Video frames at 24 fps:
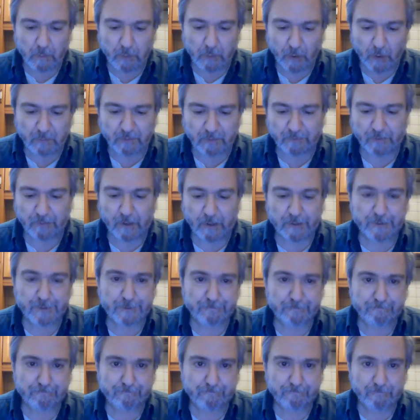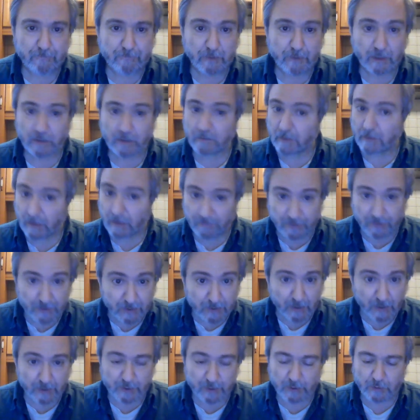permafrost. Right? I've
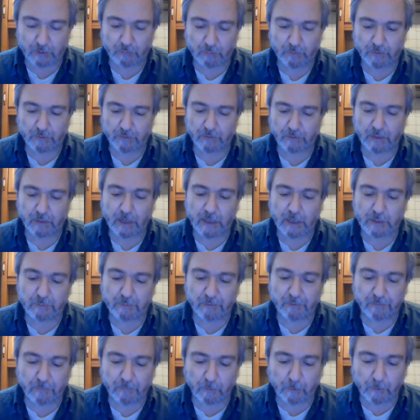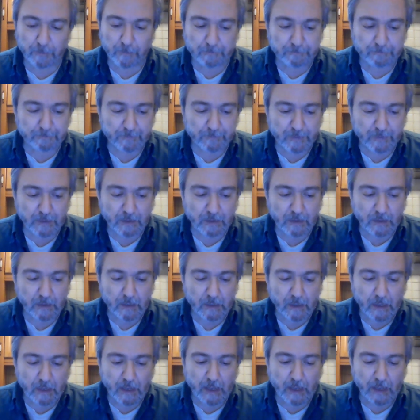discussed this with you guys before,
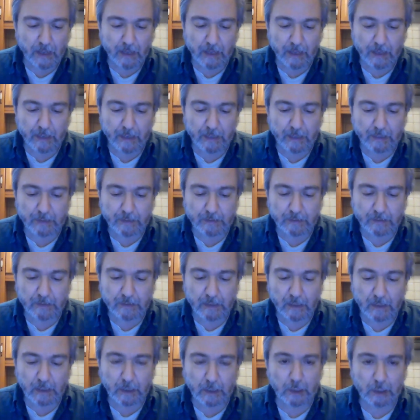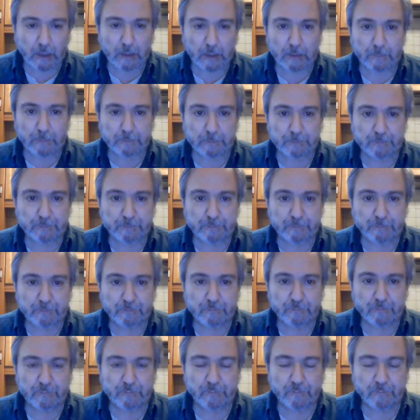and um,
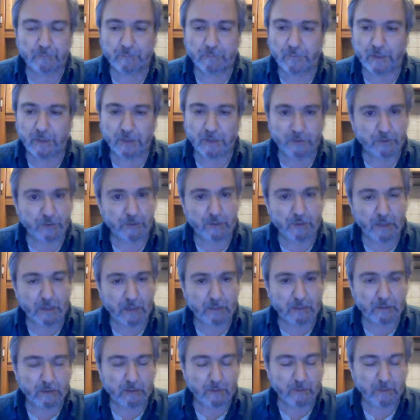it should not